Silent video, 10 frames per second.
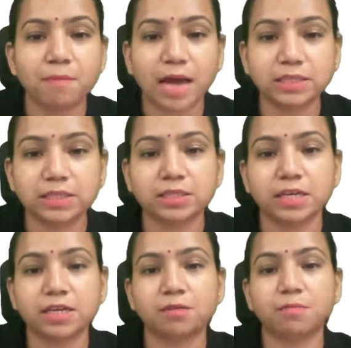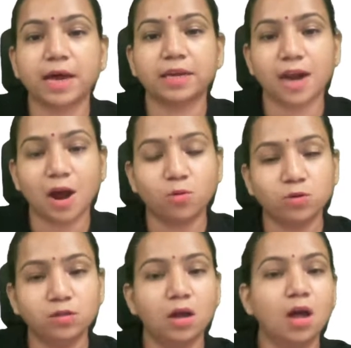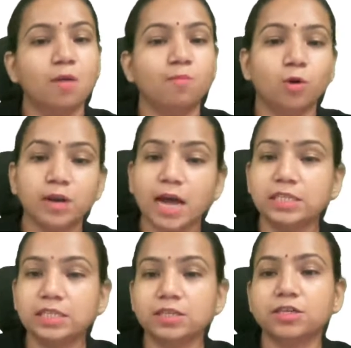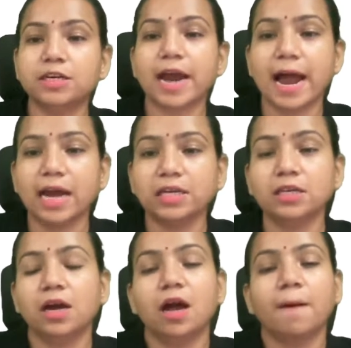maths is taken by Rahul Mohanani sir, and